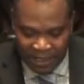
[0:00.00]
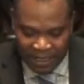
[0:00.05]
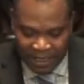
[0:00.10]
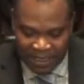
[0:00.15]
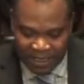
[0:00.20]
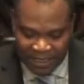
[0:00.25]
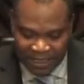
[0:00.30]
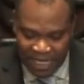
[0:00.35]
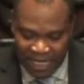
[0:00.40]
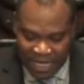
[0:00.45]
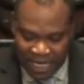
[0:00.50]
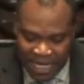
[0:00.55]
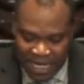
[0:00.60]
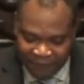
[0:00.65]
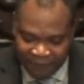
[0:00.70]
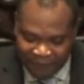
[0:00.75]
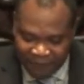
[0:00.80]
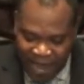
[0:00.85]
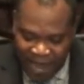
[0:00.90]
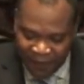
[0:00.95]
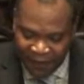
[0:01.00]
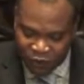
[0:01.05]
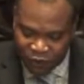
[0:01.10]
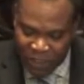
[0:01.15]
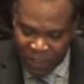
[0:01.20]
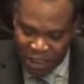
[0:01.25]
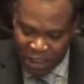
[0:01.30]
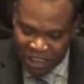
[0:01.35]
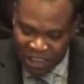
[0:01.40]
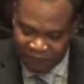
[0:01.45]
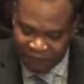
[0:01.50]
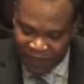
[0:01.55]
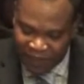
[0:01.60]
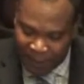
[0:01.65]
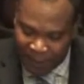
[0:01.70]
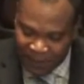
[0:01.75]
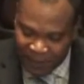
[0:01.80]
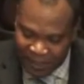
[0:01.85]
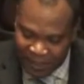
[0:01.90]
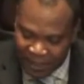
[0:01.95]
signify to the chief
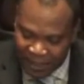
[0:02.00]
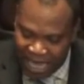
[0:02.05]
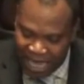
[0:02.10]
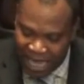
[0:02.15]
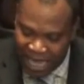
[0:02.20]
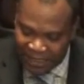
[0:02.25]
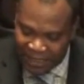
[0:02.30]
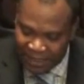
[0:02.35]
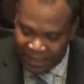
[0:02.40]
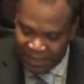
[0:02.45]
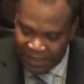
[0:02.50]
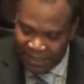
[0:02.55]
captain that